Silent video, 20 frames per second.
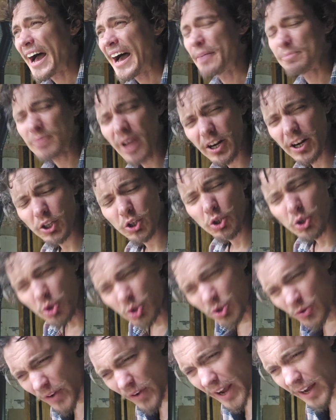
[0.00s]
I'm not a
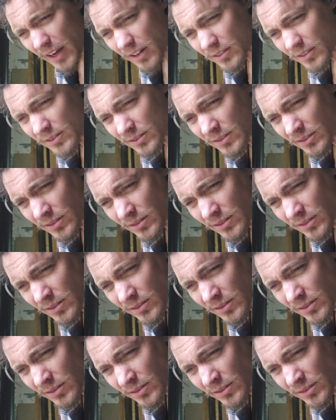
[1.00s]
huge fan.
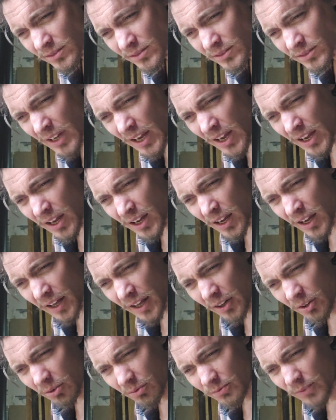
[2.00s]

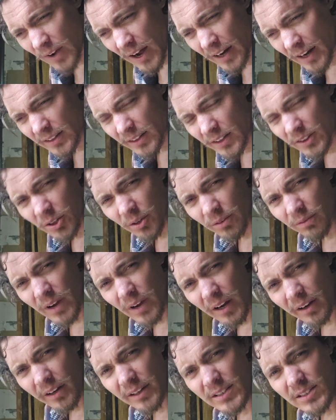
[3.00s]
I don't find that they're
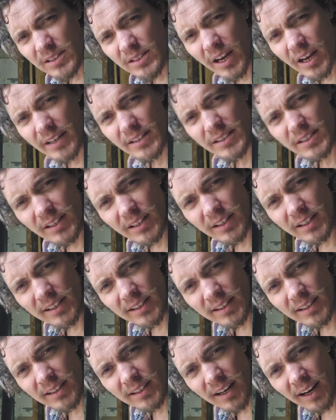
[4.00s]
very tasty.
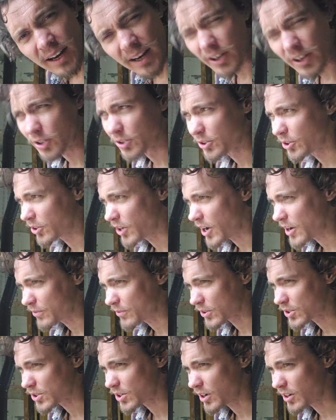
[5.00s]
I heard they're great
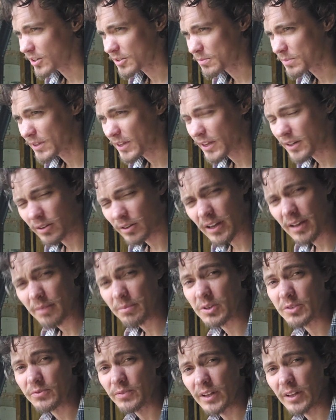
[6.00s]
for sauce, but they don't have
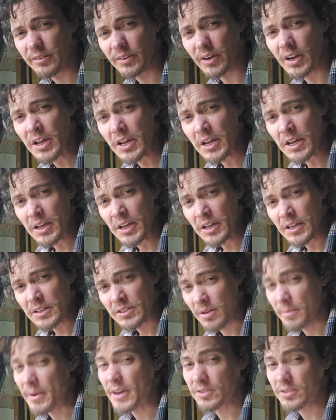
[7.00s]
much flavor.
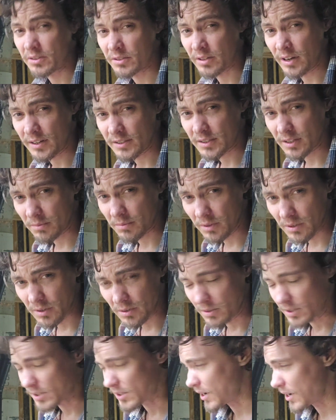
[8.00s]
So I'm actually trying something
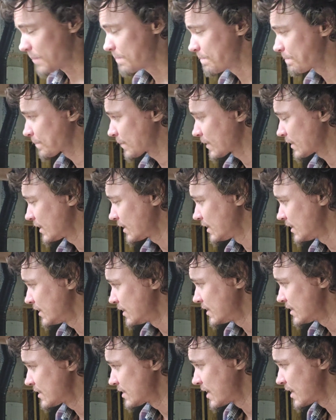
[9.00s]
new this time.
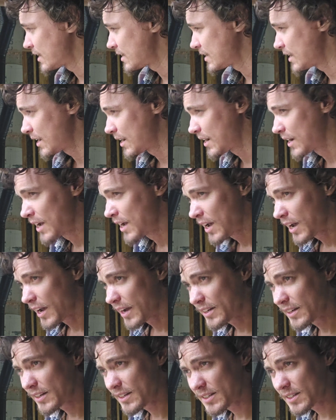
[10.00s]
It is I
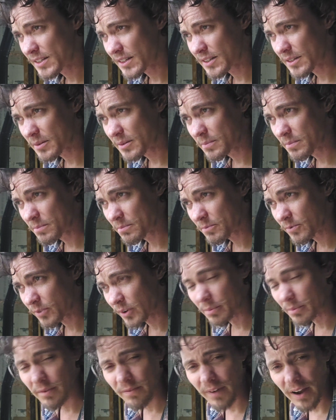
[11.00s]
did some
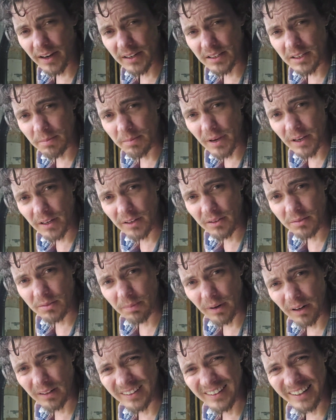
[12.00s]
from the vine tomatoes,
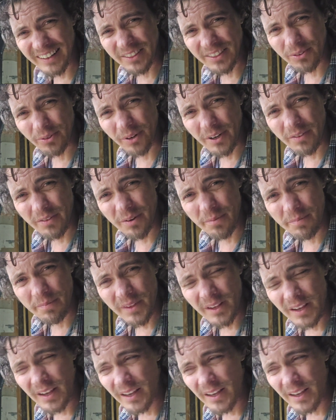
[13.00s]
probably like 3 of them.